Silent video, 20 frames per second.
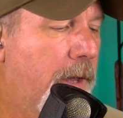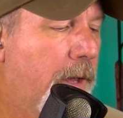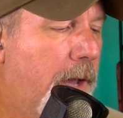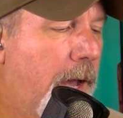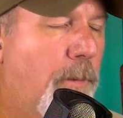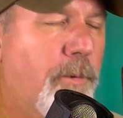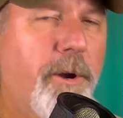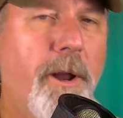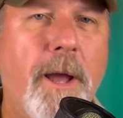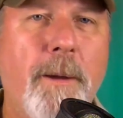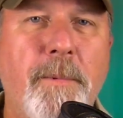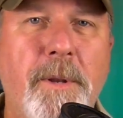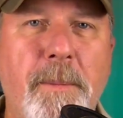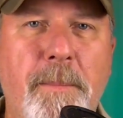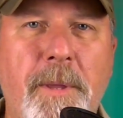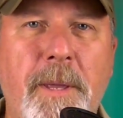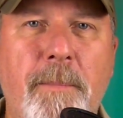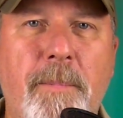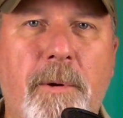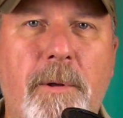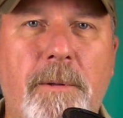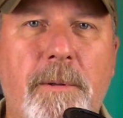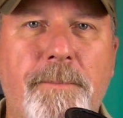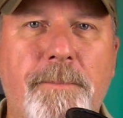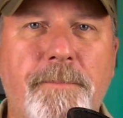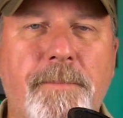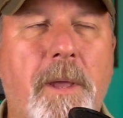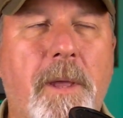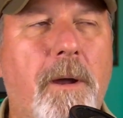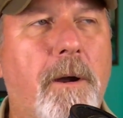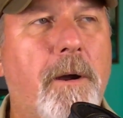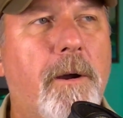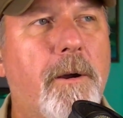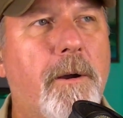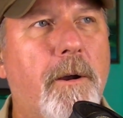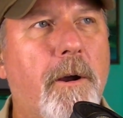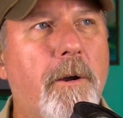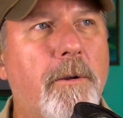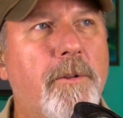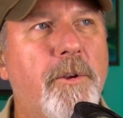I wonder how many people
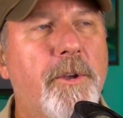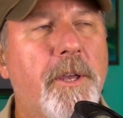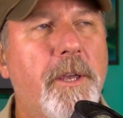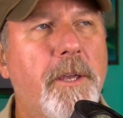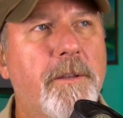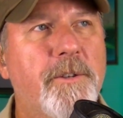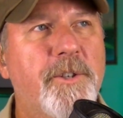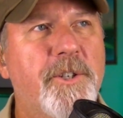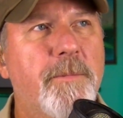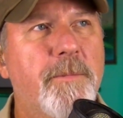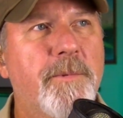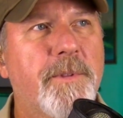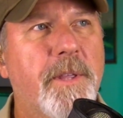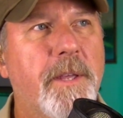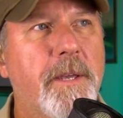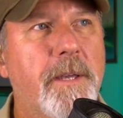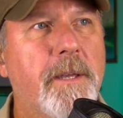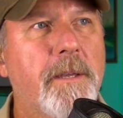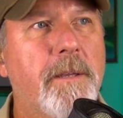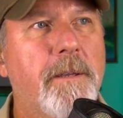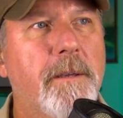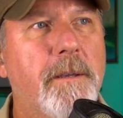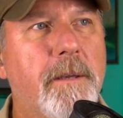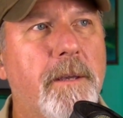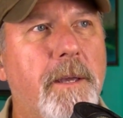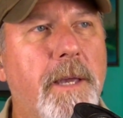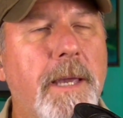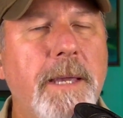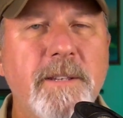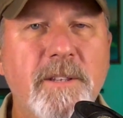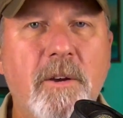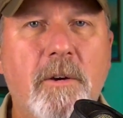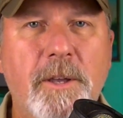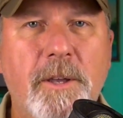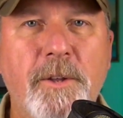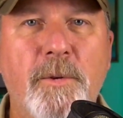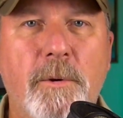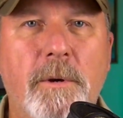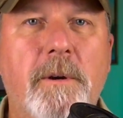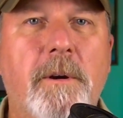are looking at Jim and thinking he's talking to
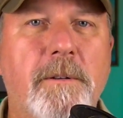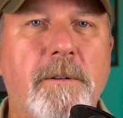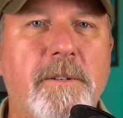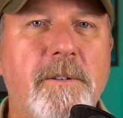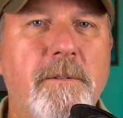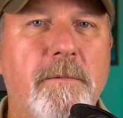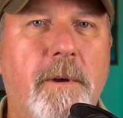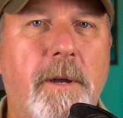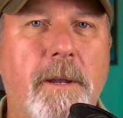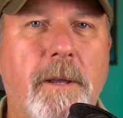a cartoon right now.